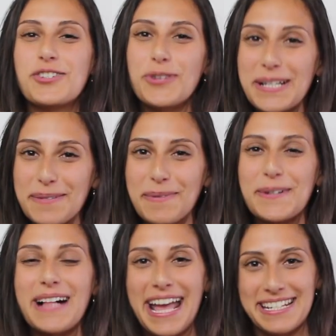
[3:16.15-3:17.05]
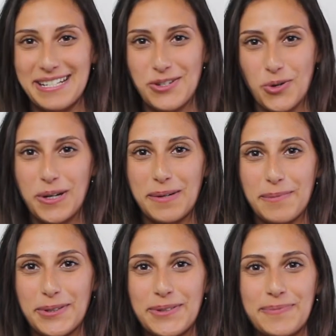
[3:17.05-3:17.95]
drinkable and
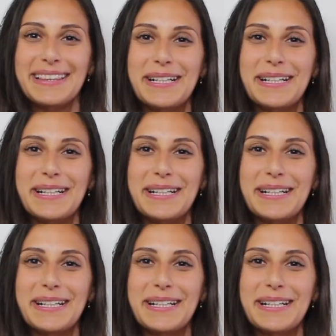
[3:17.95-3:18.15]
enjoyable.